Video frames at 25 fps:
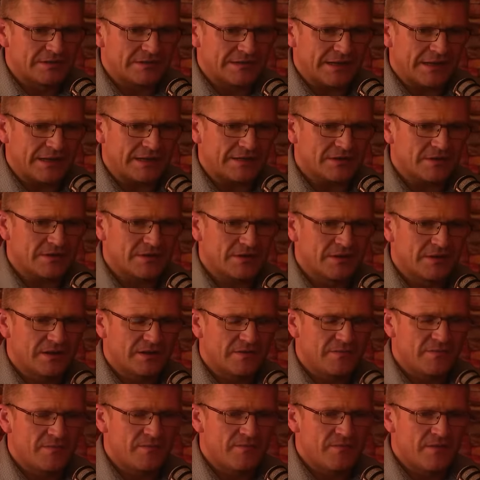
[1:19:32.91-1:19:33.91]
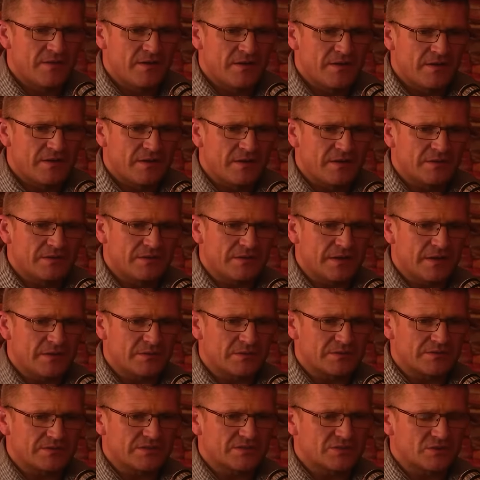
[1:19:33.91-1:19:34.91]
That
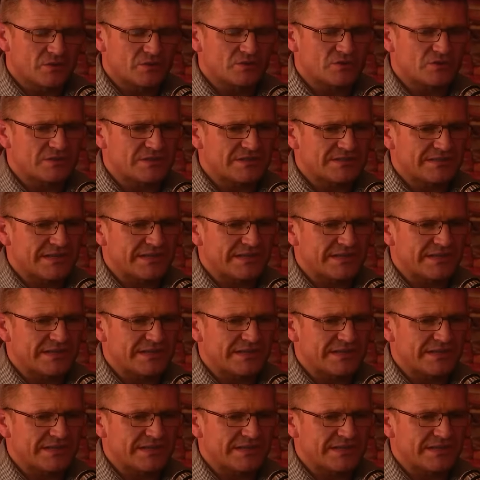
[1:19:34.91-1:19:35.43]
there was such a